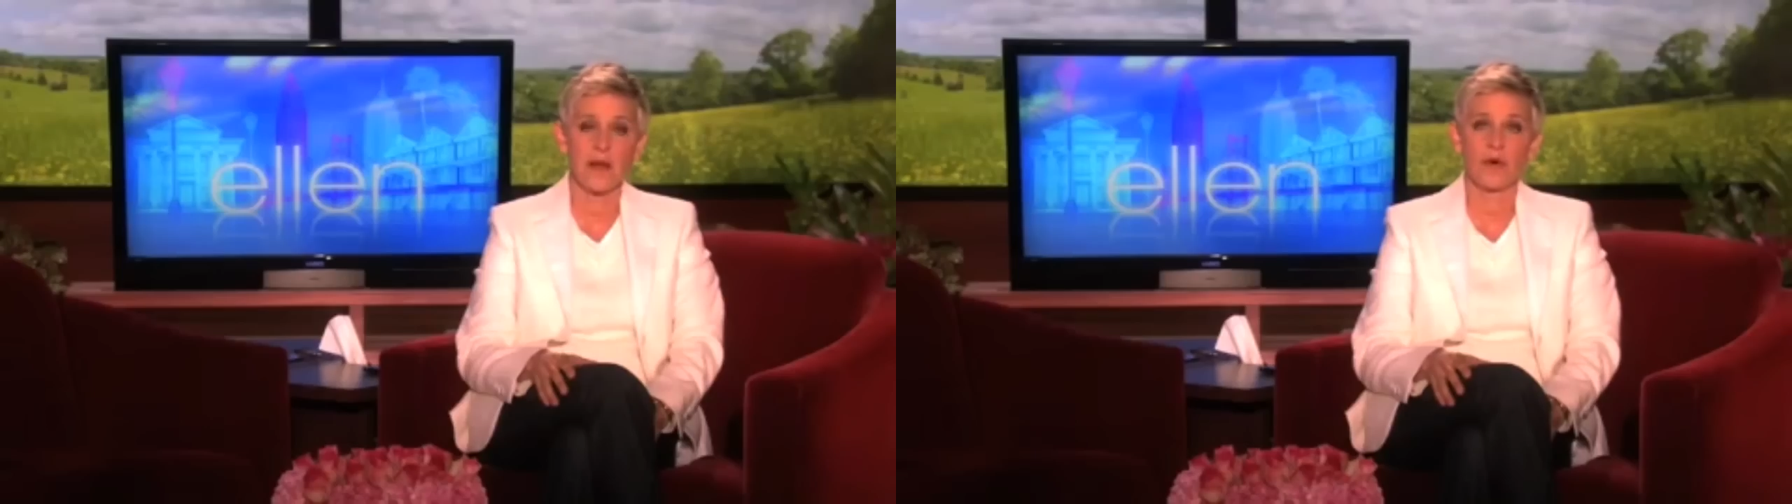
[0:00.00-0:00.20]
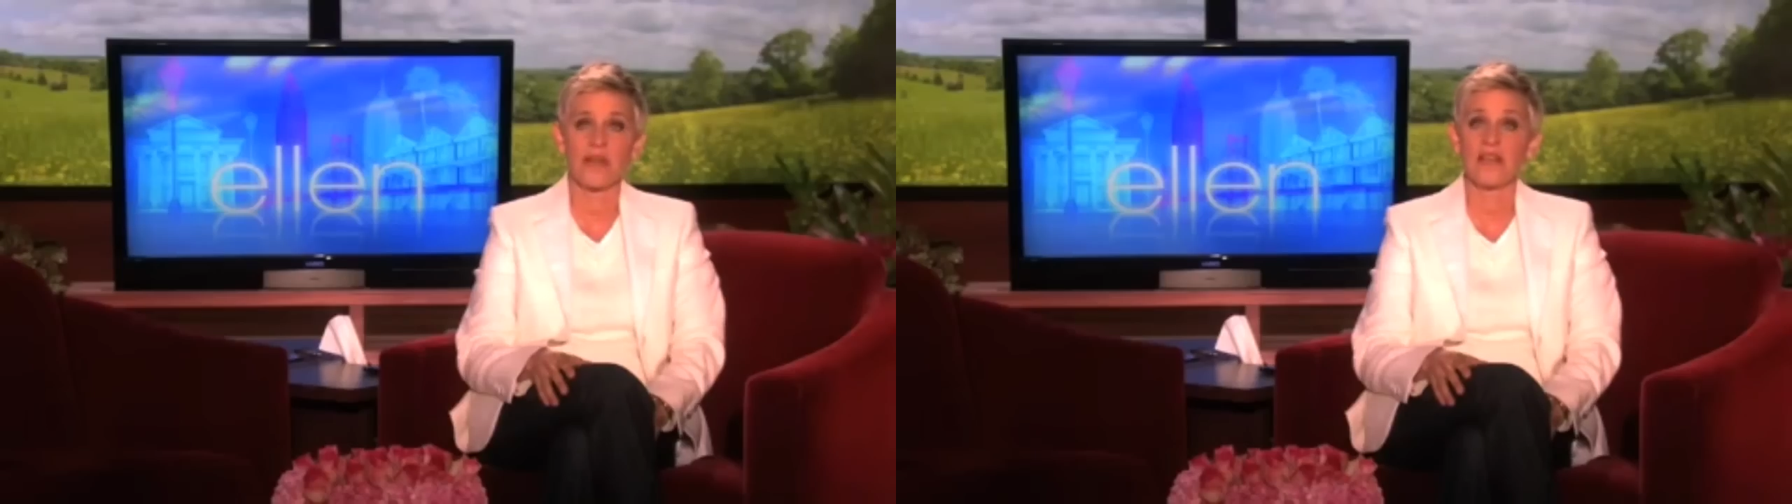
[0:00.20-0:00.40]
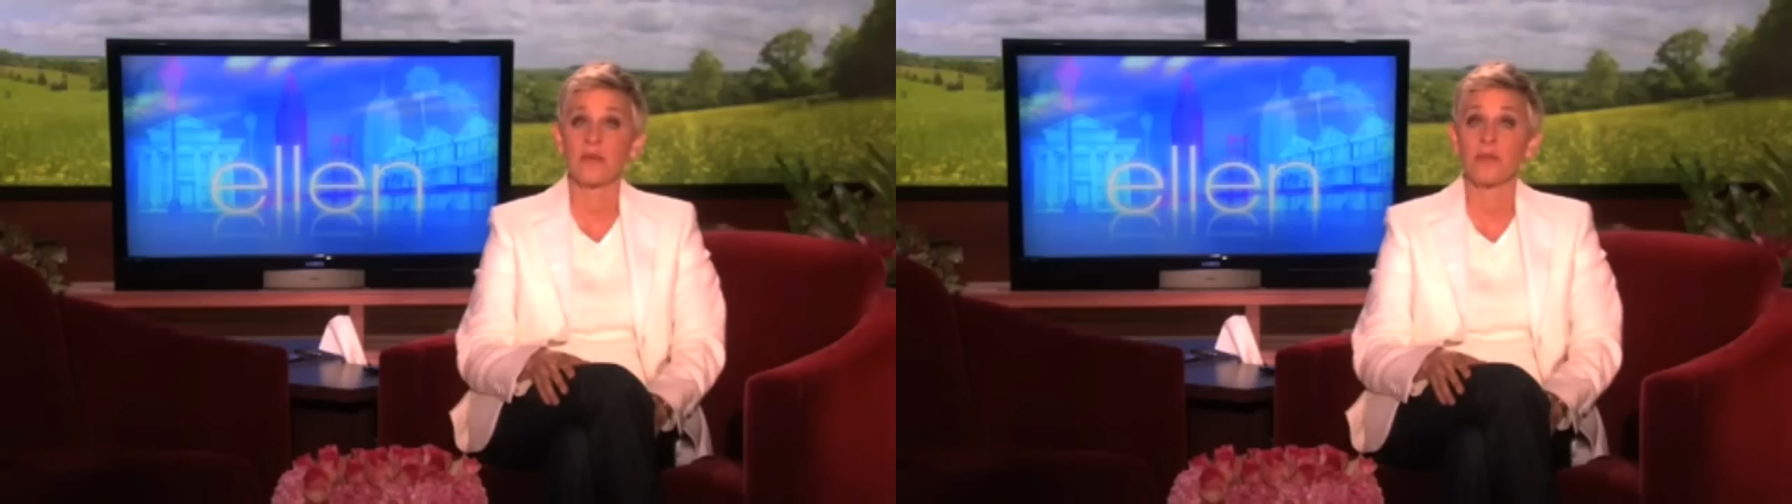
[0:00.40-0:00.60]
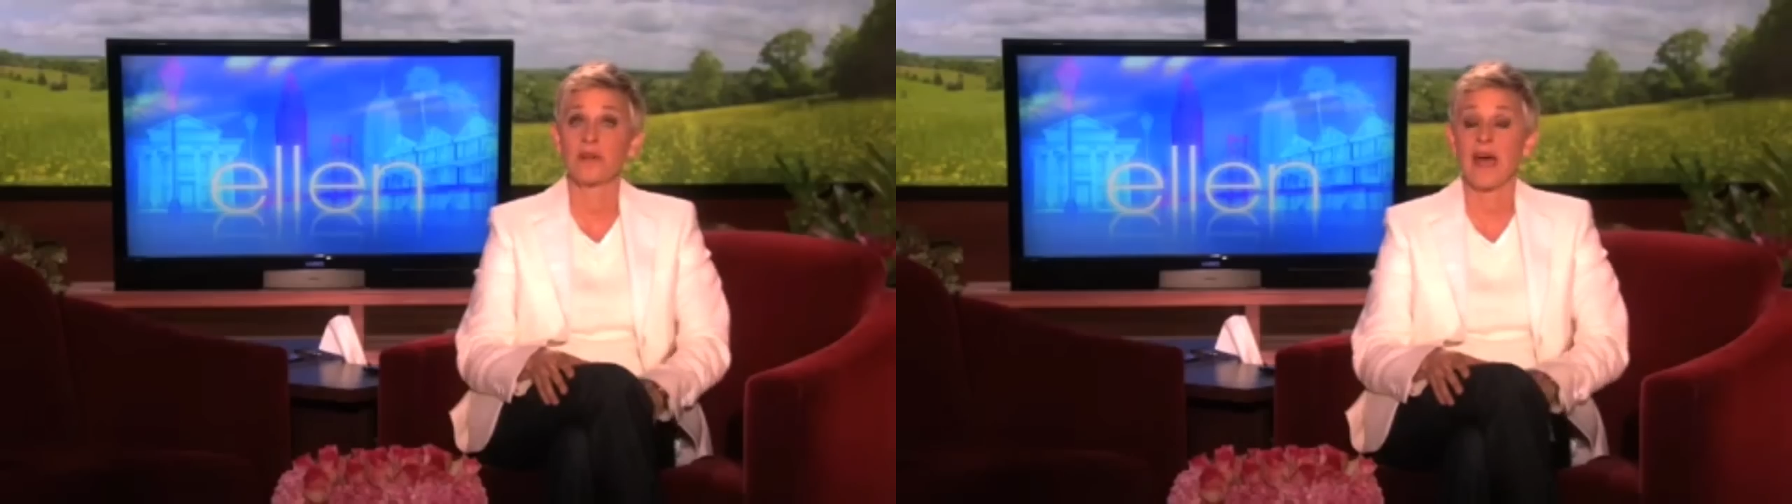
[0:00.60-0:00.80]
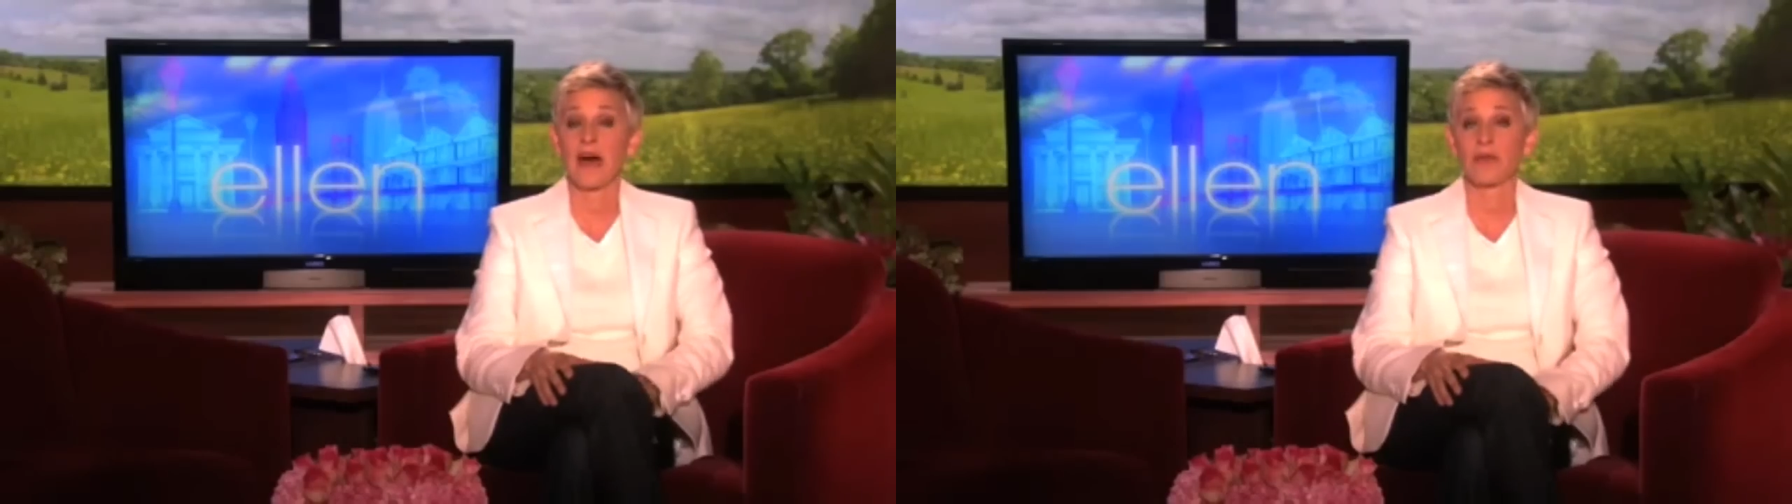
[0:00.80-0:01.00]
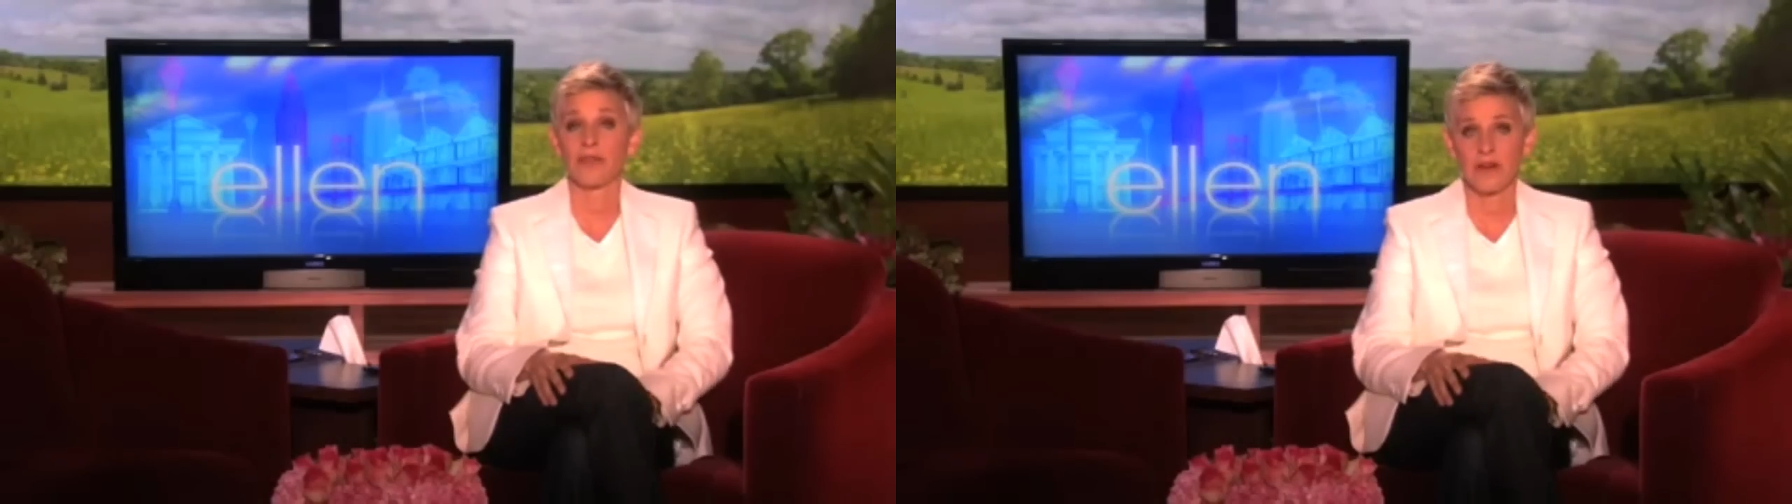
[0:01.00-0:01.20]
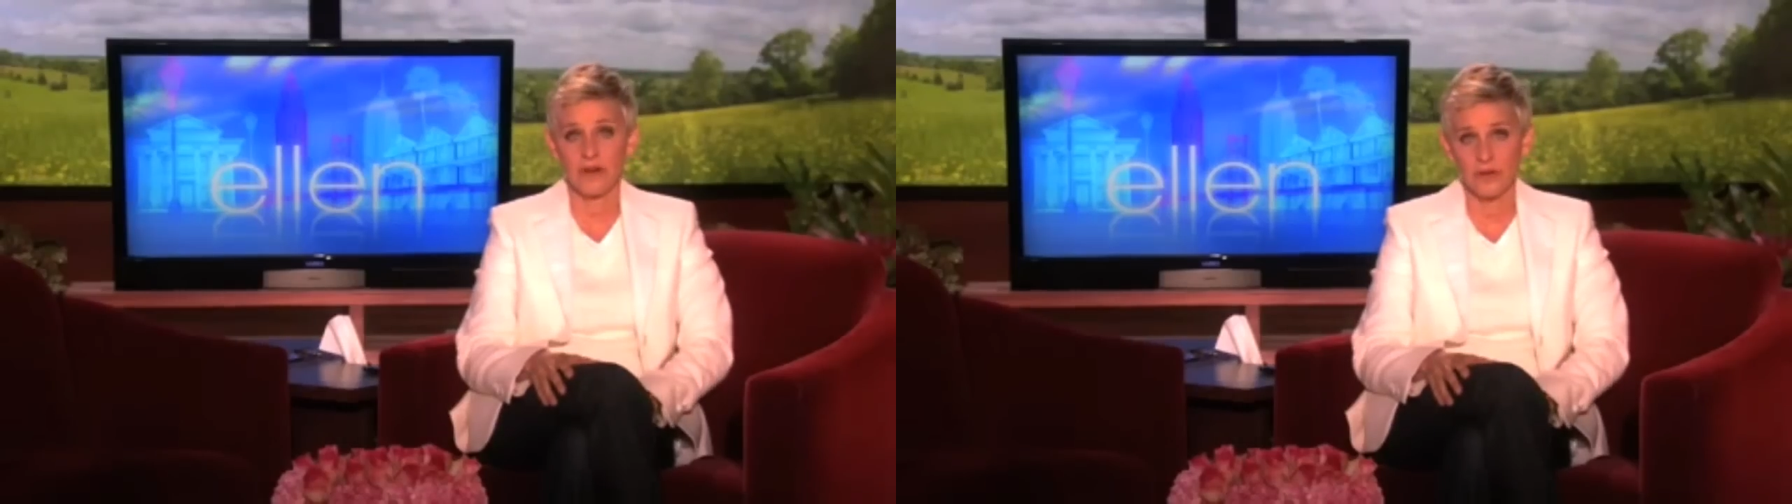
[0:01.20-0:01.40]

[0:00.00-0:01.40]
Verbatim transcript: And I want anyone out